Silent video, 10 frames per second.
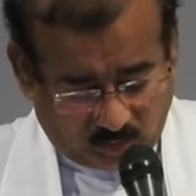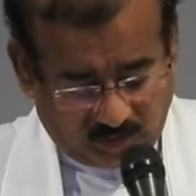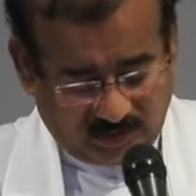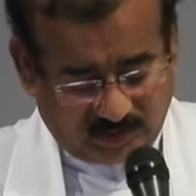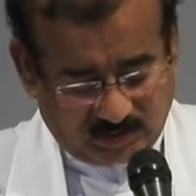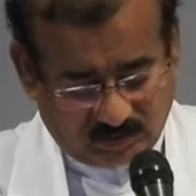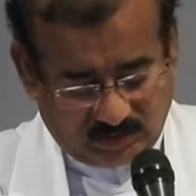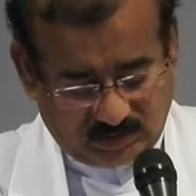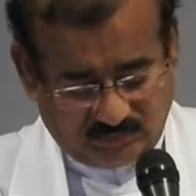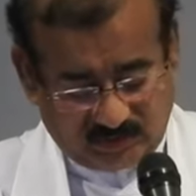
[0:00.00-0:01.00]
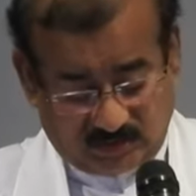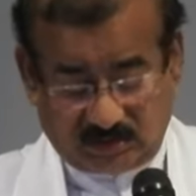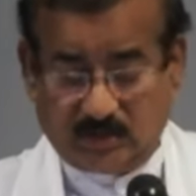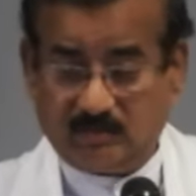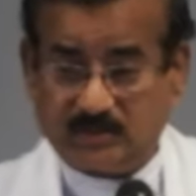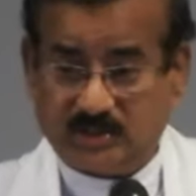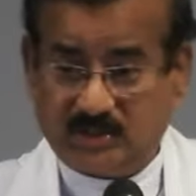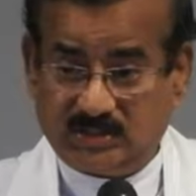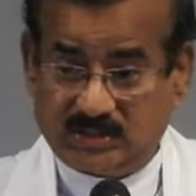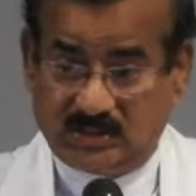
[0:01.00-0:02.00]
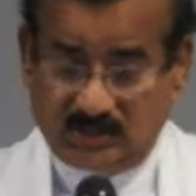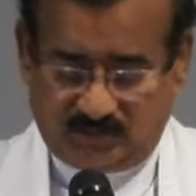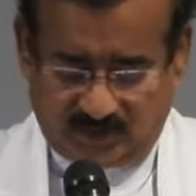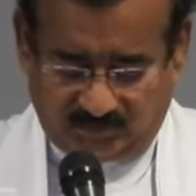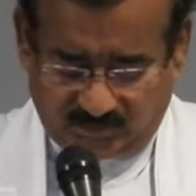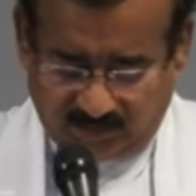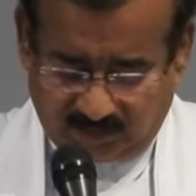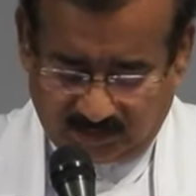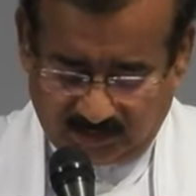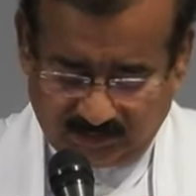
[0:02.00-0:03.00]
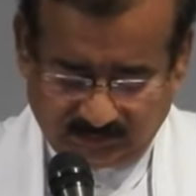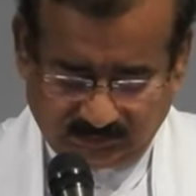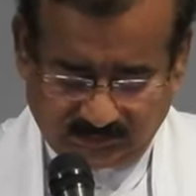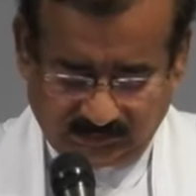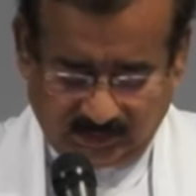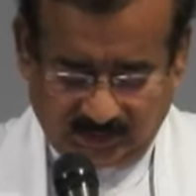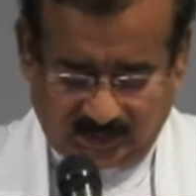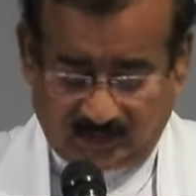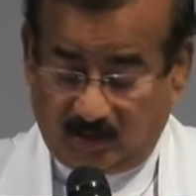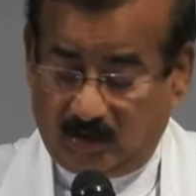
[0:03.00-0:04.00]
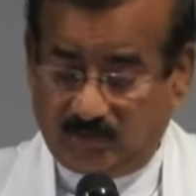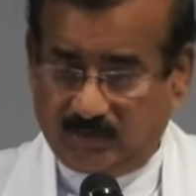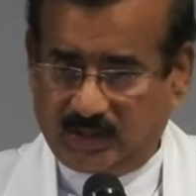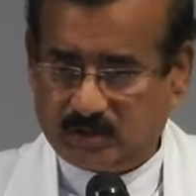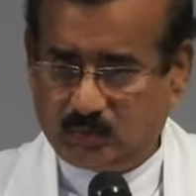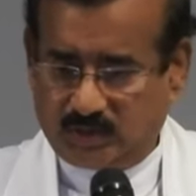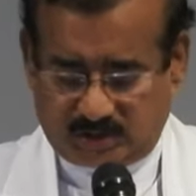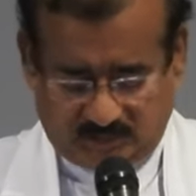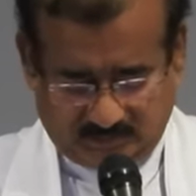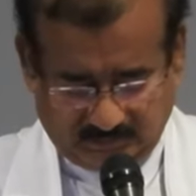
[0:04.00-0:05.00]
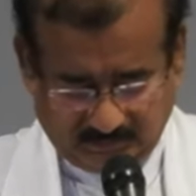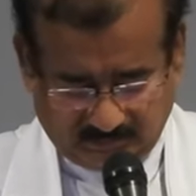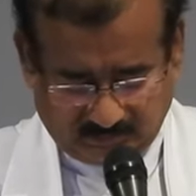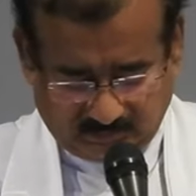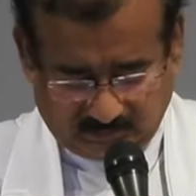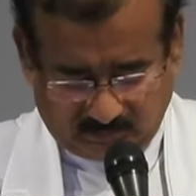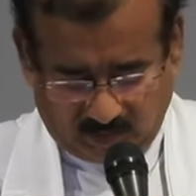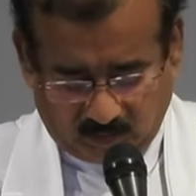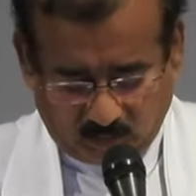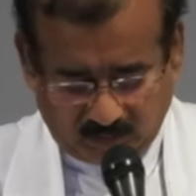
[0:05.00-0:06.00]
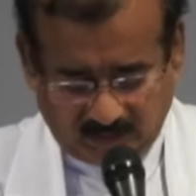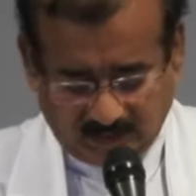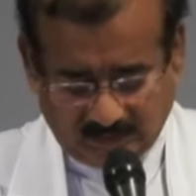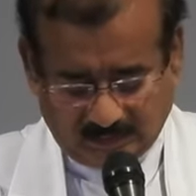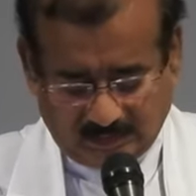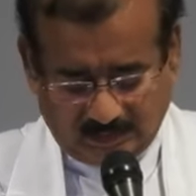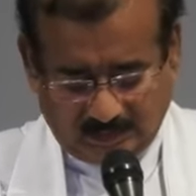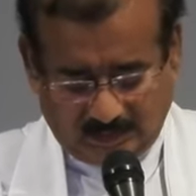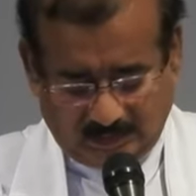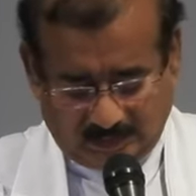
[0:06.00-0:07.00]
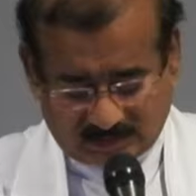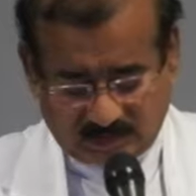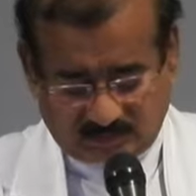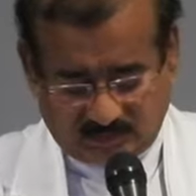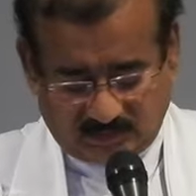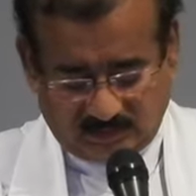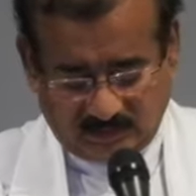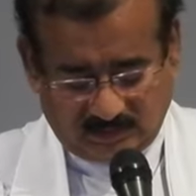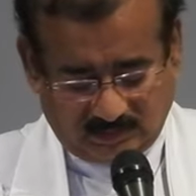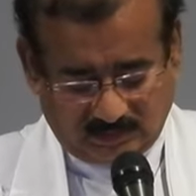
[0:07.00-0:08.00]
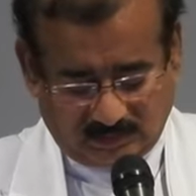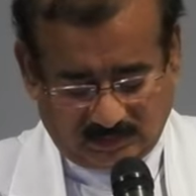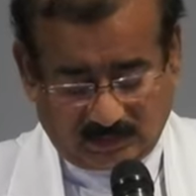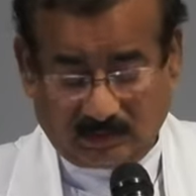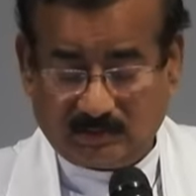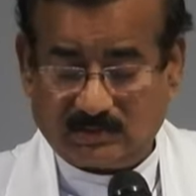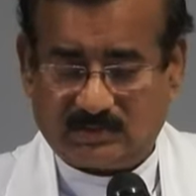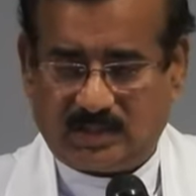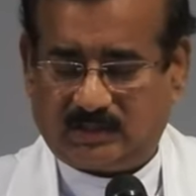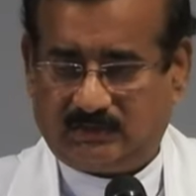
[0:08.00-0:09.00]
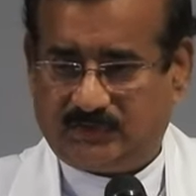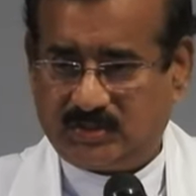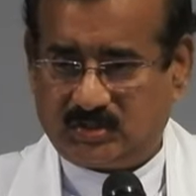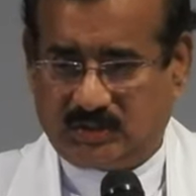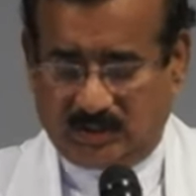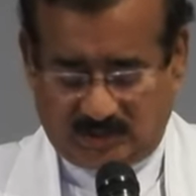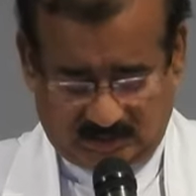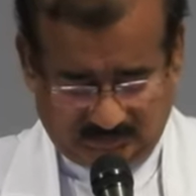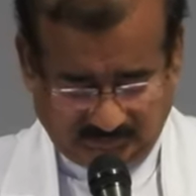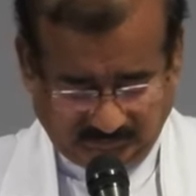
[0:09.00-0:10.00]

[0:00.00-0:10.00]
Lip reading: Only a church which resolves to discern the will of God can offer its worship holy, acceptable, sacrifice to God.